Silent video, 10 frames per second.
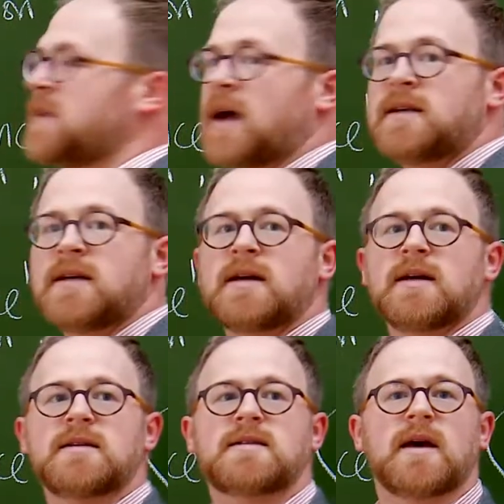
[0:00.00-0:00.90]
the idea
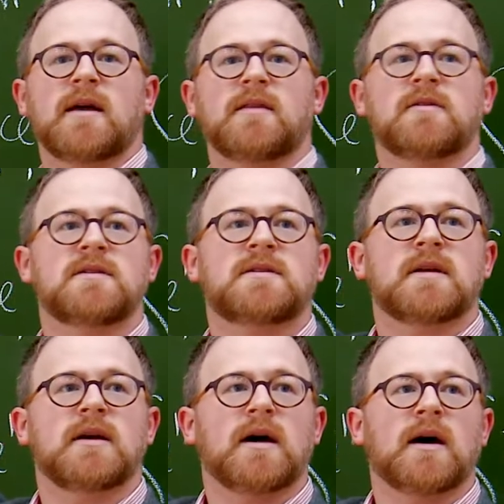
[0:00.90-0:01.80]
is that there's
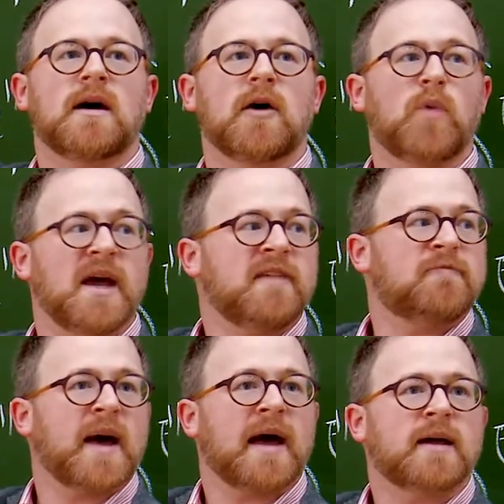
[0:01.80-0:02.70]
a
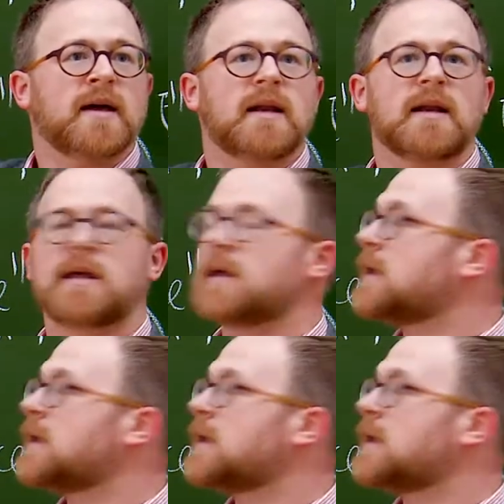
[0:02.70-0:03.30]
wave packet